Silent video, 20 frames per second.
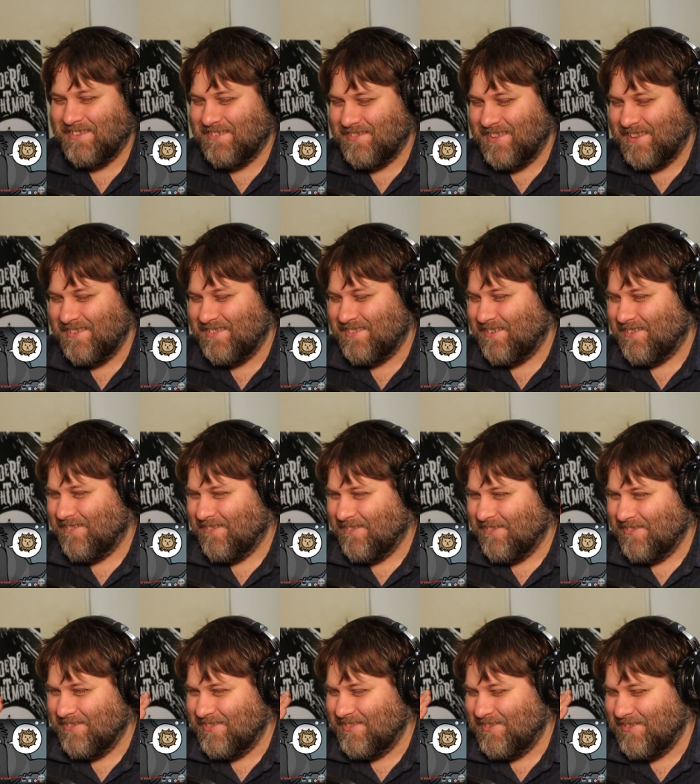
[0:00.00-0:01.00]
So this
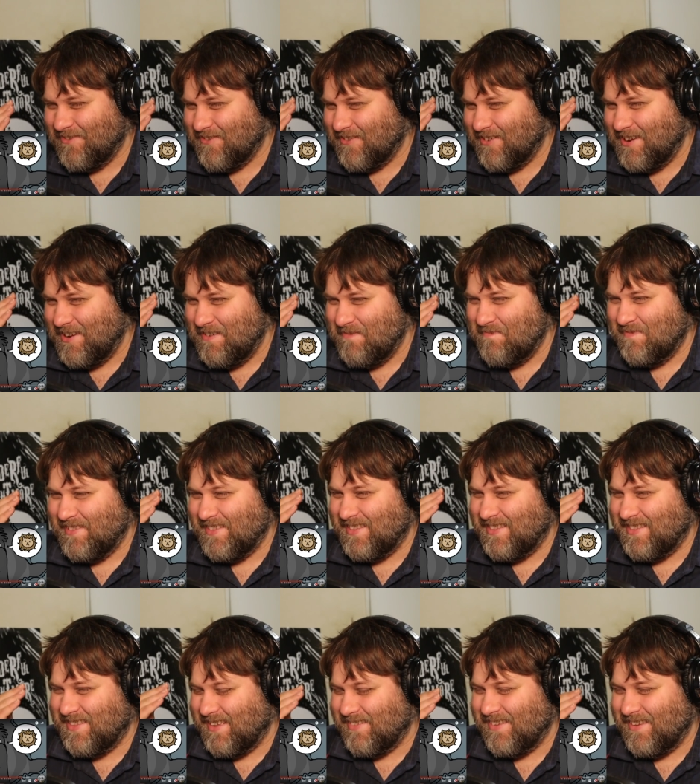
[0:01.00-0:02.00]
whole story
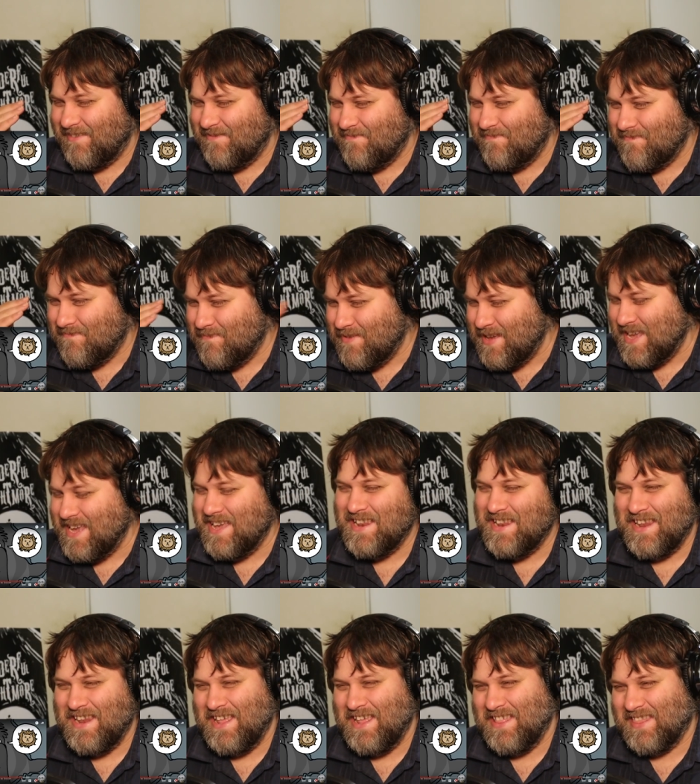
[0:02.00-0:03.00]
doesn't mean
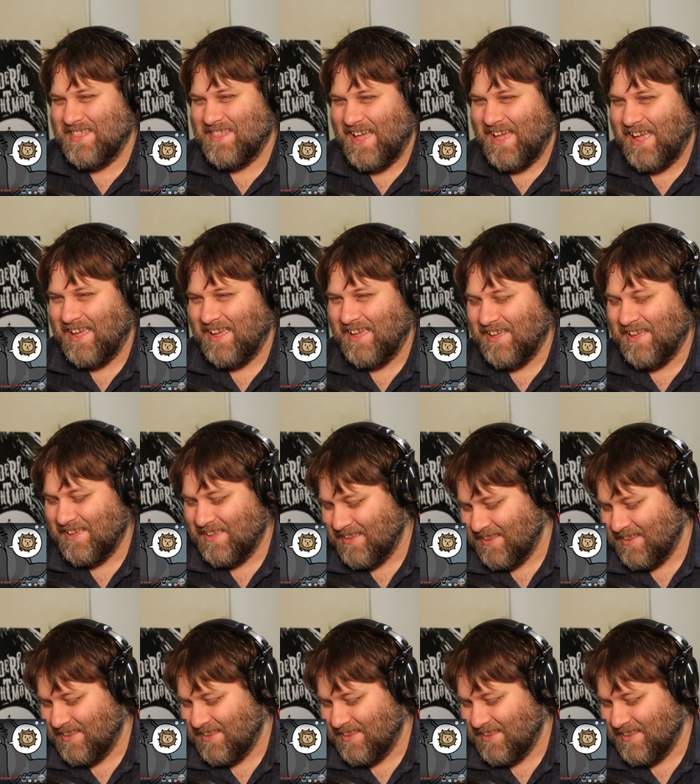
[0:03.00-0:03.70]
anything.